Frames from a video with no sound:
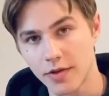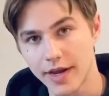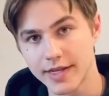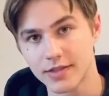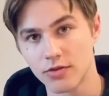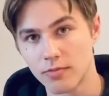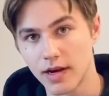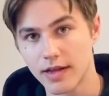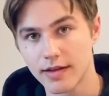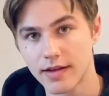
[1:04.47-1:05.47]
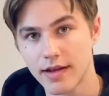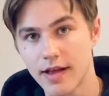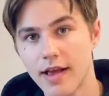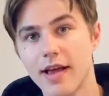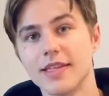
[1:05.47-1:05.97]
than it is normally,
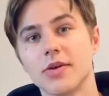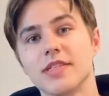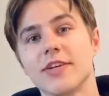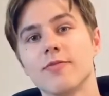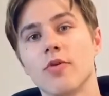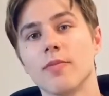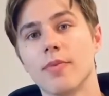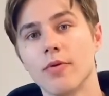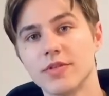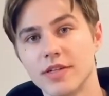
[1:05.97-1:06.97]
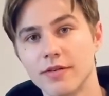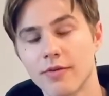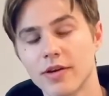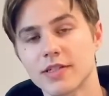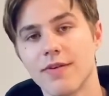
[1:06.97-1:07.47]
and so it's even more important for
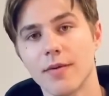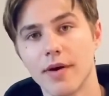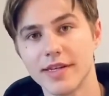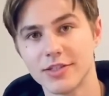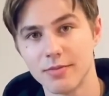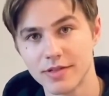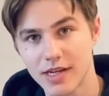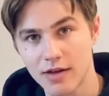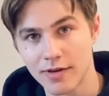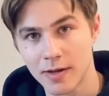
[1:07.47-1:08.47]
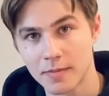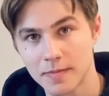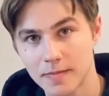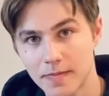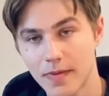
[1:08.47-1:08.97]
us to find ways to preserve it.
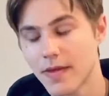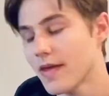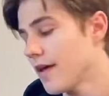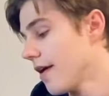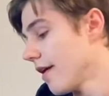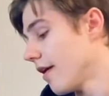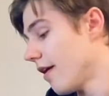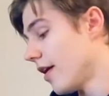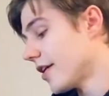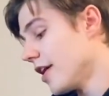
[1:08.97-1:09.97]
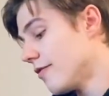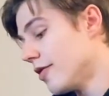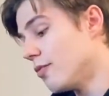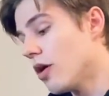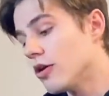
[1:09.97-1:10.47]
I go for
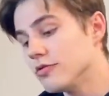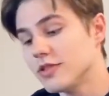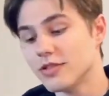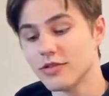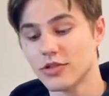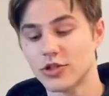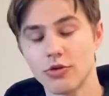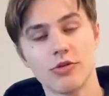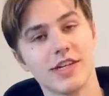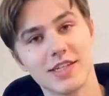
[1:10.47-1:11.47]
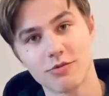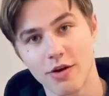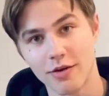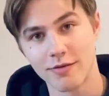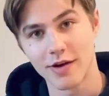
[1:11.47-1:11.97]
the world's shortest
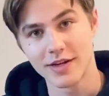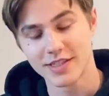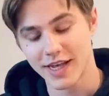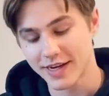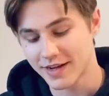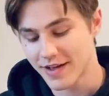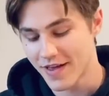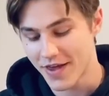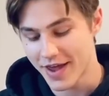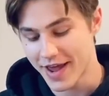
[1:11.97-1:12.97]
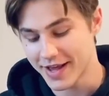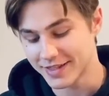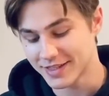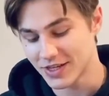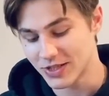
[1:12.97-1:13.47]
run first thing.
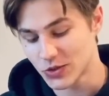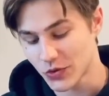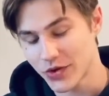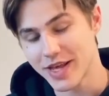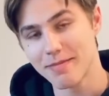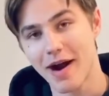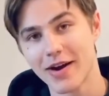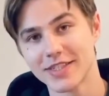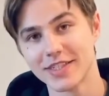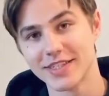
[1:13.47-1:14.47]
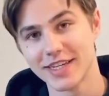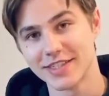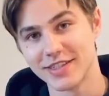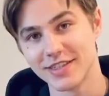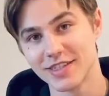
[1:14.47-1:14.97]
It's a truly embarrassing
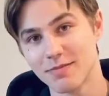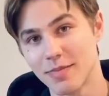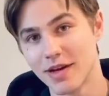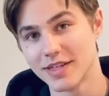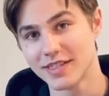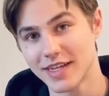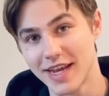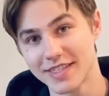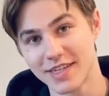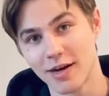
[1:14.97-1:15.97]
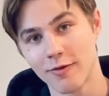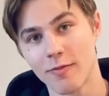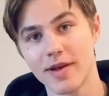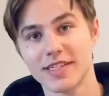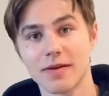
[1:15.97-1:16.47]
distance, but it is enough for
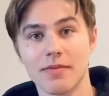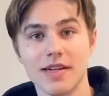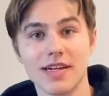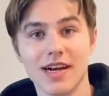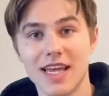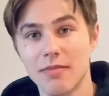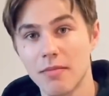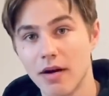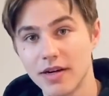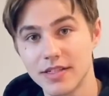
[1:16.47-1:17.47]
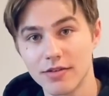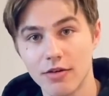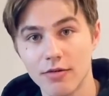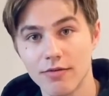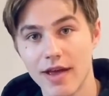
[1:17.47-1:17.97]
me to completely clear my mind
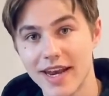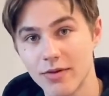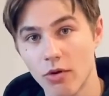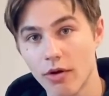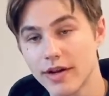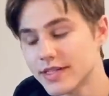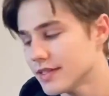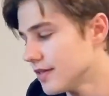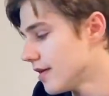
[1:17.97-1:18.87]
of any worries.